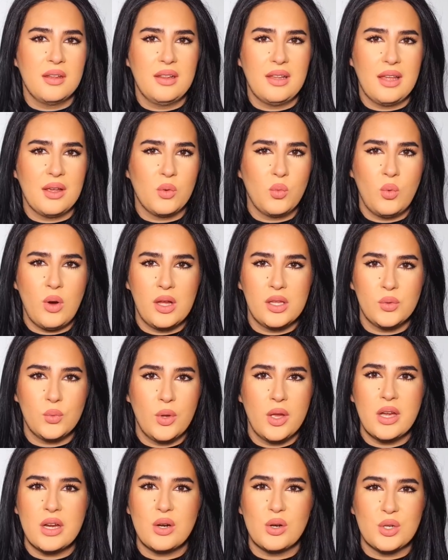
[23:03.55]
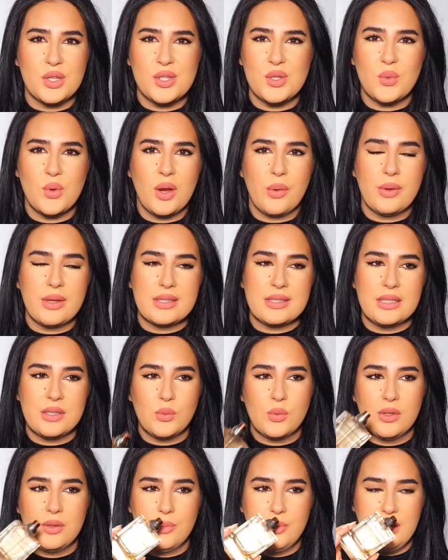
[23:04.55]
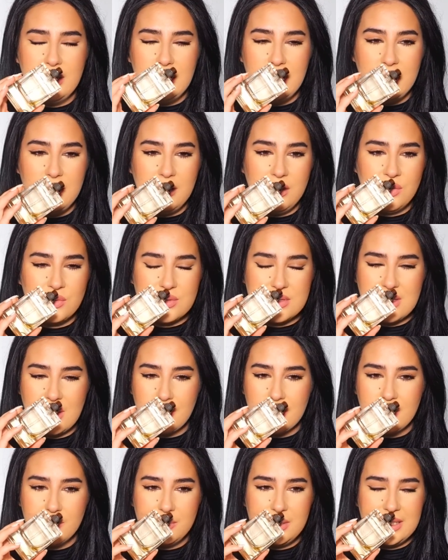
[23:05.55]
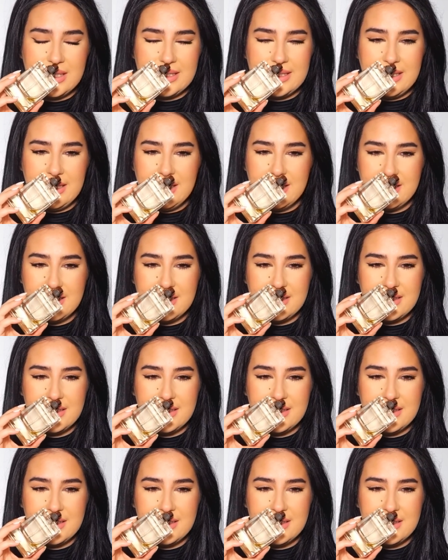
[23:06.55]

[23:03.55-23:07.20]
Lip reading: in like one wear or two wearings it will be used up completely.